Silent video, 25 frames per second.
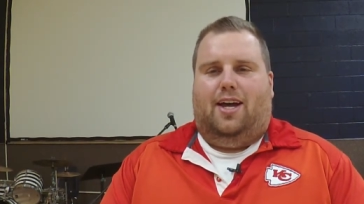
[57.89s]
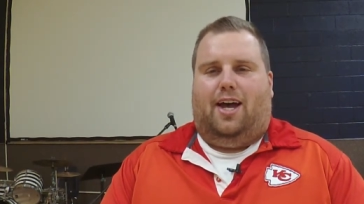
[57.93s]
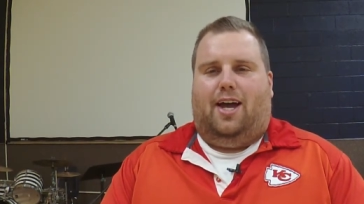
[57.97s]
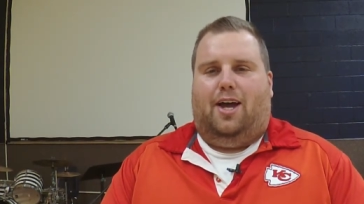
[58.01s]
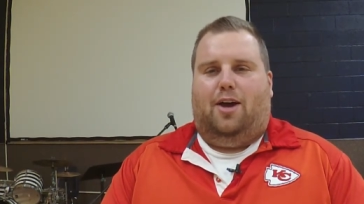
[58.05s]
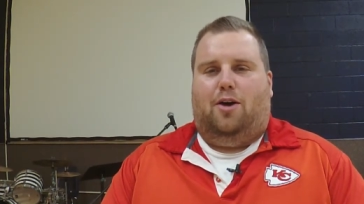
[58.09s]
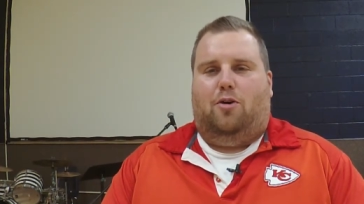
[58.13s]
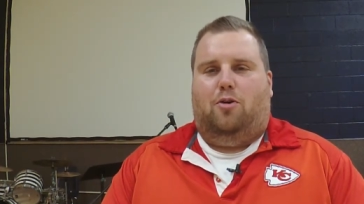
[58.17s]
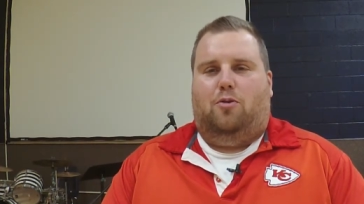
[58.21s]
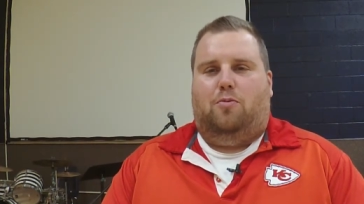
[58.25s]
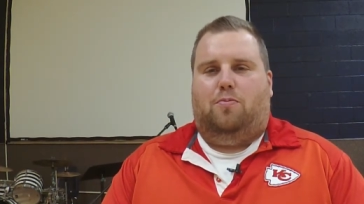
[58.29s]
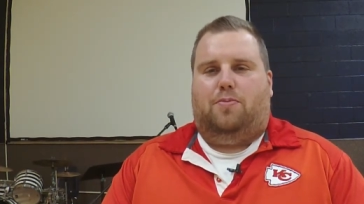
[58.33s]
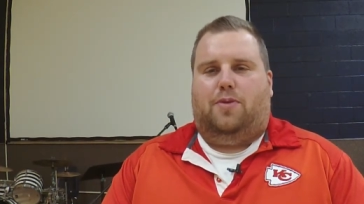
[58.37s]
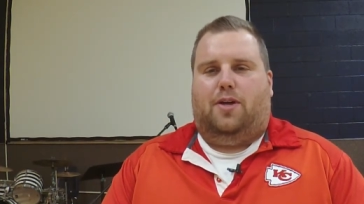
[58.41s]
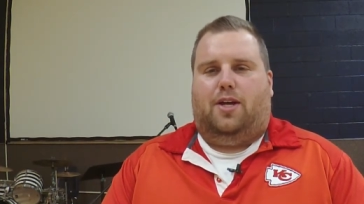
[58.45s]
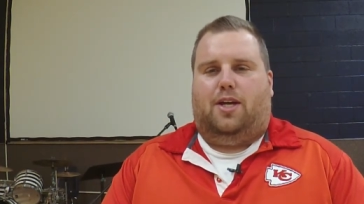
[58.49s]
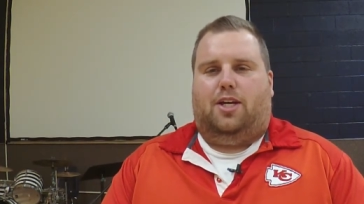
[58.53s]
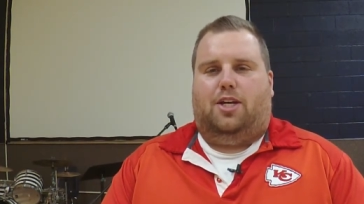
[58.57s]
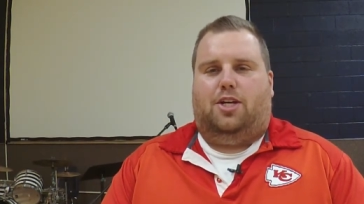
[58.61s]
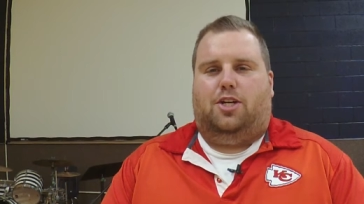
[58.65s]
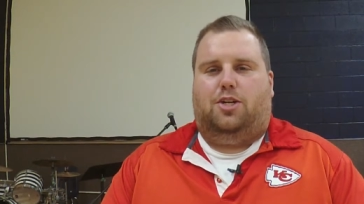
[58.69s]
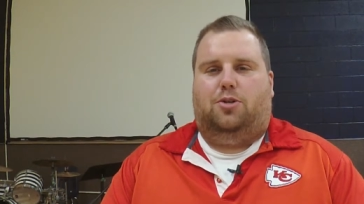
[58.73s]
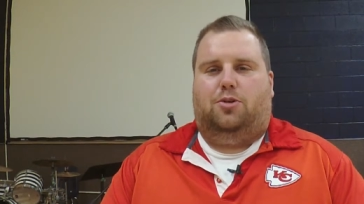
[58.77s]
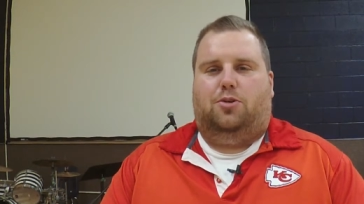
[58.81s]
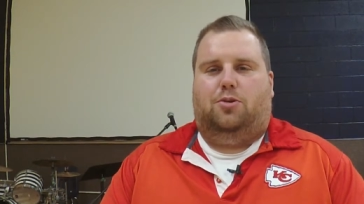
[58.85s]
I hope that
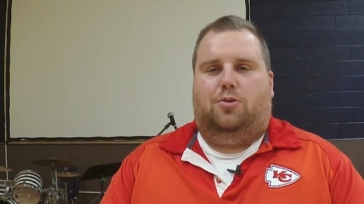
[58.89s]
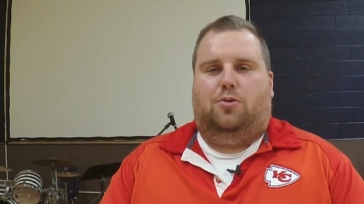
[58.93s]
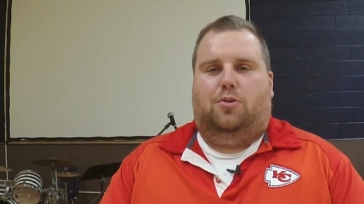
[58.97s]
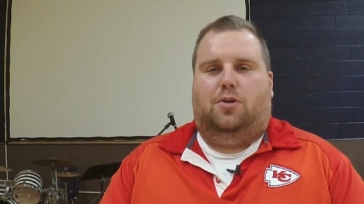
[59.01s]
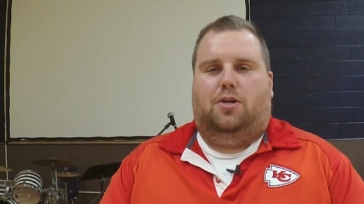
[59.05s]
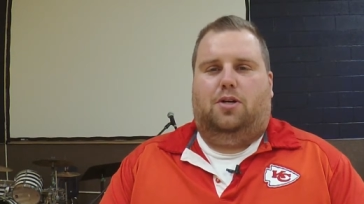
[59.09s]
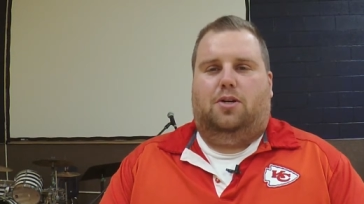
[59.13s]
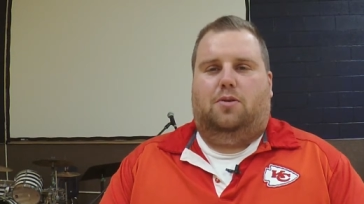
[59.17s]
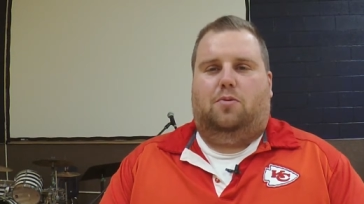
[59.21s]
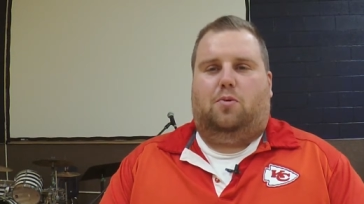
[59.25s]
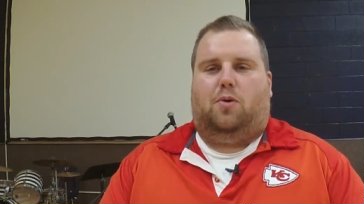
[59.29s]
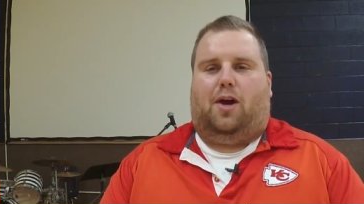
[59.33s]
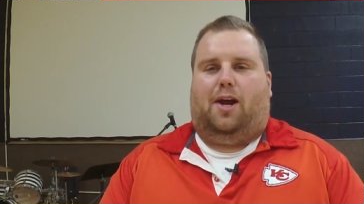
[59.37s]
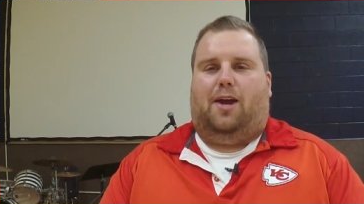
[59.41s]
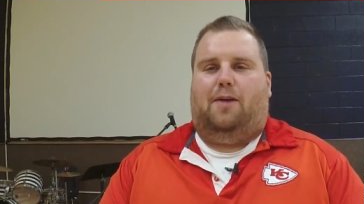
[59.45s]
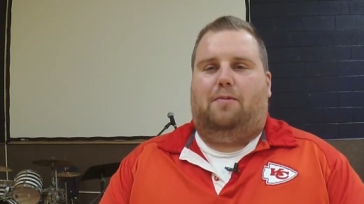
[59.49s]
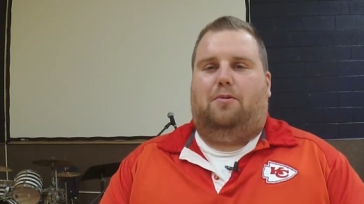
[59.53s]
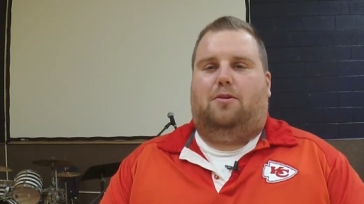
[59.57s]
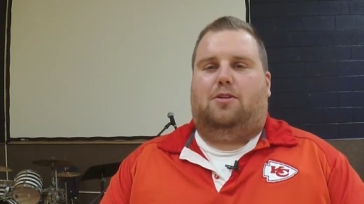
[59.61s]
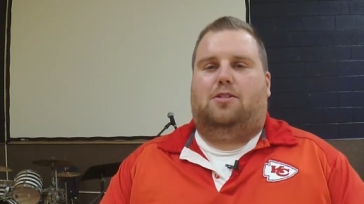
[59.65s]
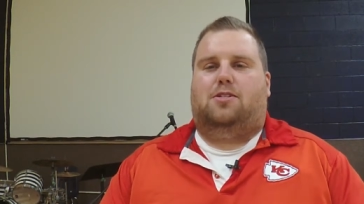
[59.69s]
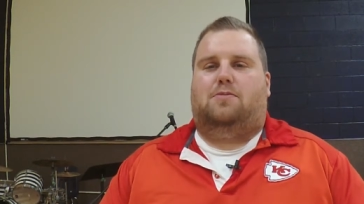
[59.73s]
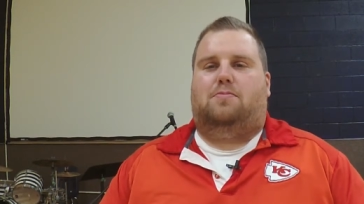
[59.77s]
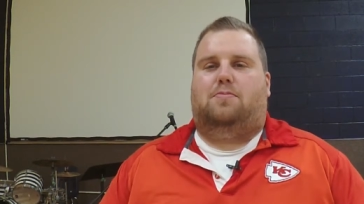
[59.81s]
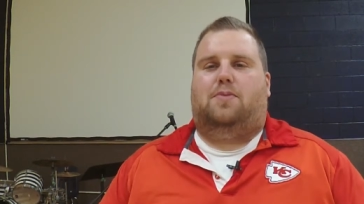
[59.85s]
you were
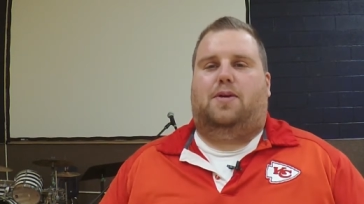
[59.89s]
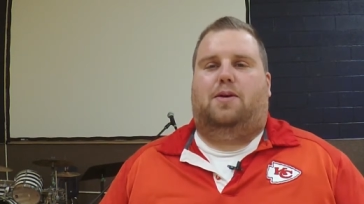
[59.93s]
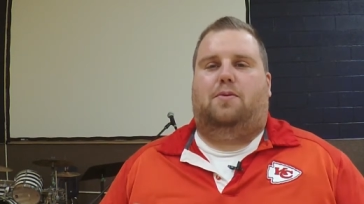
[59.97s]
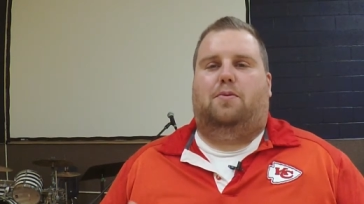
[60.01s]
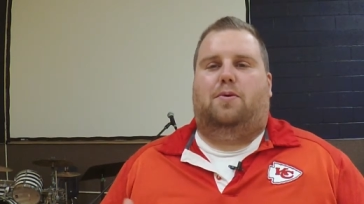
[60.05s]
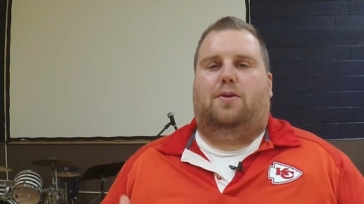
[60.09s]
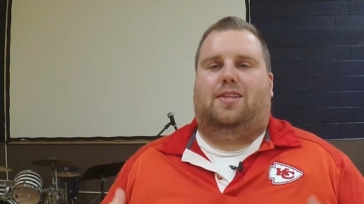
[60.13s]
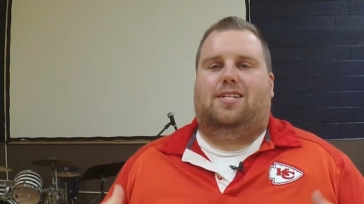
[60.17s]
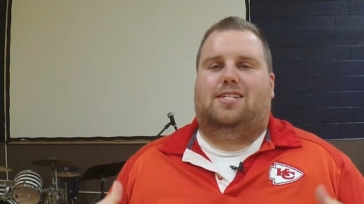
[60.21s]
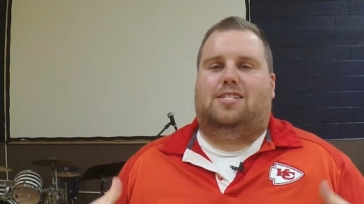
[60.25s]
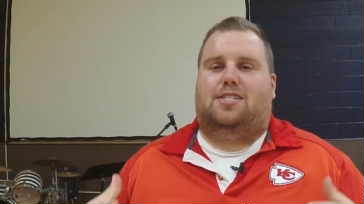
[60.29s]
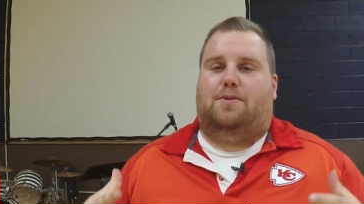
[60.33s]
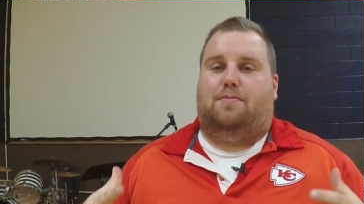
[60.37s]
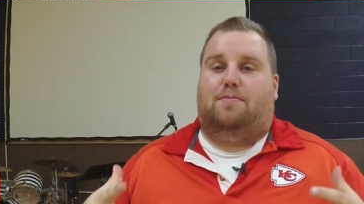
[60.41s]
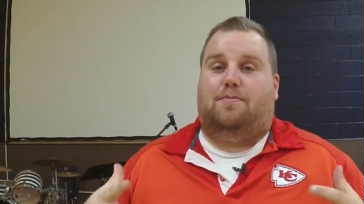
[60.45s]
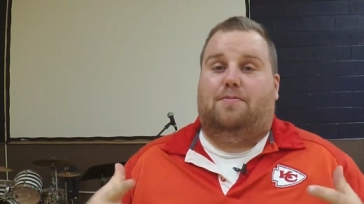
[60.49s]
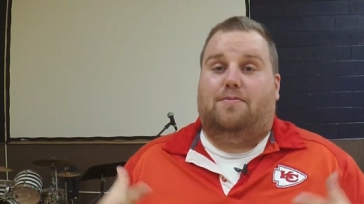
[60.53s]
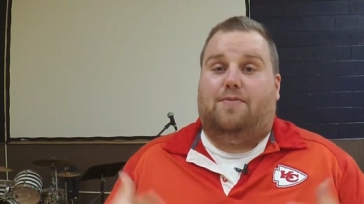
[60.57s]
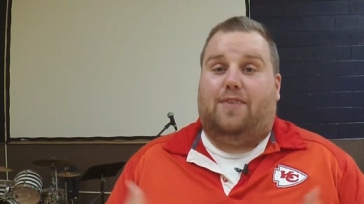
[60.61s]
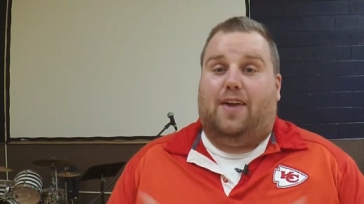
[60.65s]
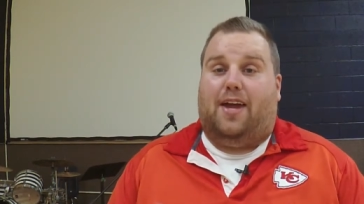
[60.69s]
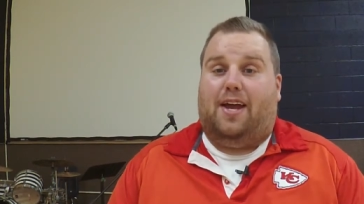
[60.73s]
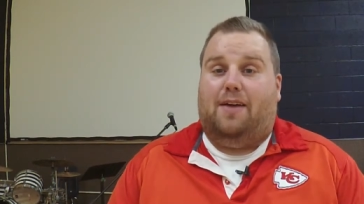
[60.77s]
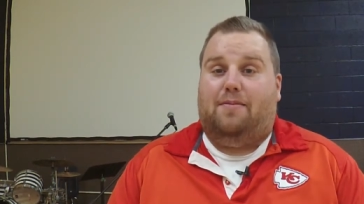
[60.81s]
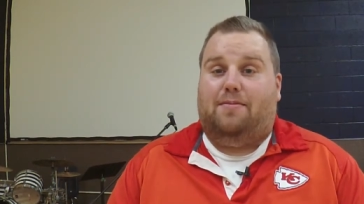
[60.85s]
able to be with some
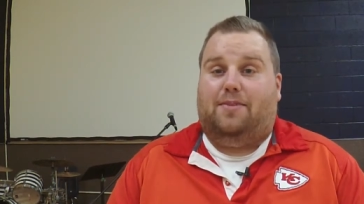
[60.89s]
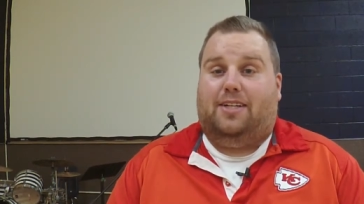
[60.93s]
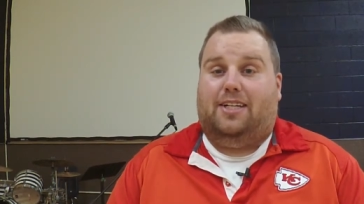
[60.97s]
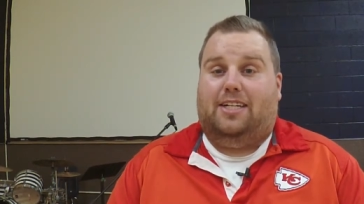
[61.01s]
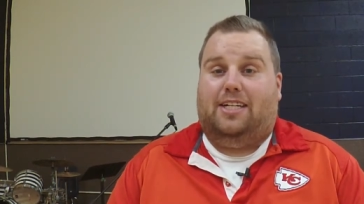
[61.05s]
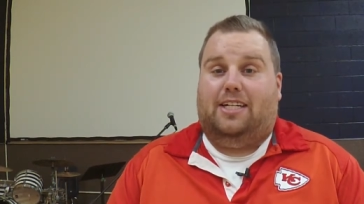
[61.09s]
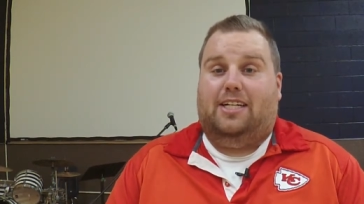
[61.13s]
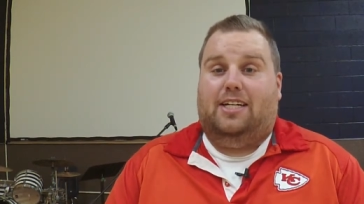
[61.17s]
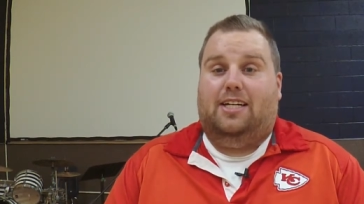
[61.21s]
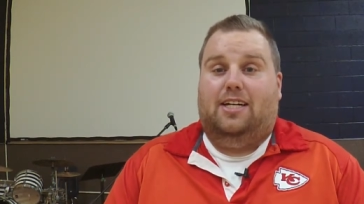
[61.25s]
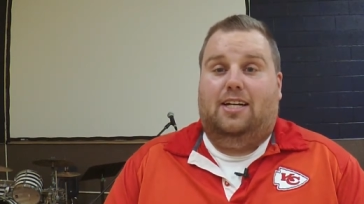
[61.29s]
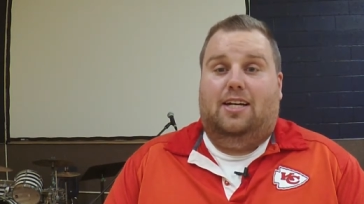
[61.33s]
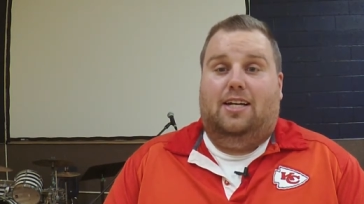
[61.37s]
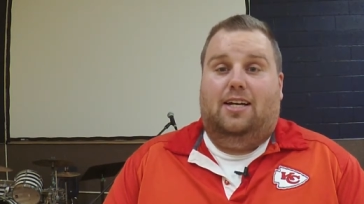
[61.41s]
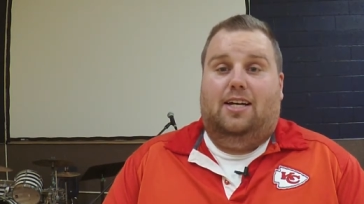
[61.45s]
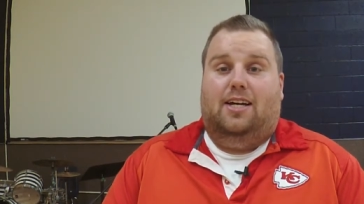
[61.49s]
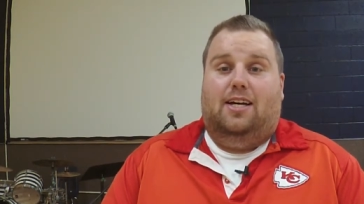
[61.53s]
family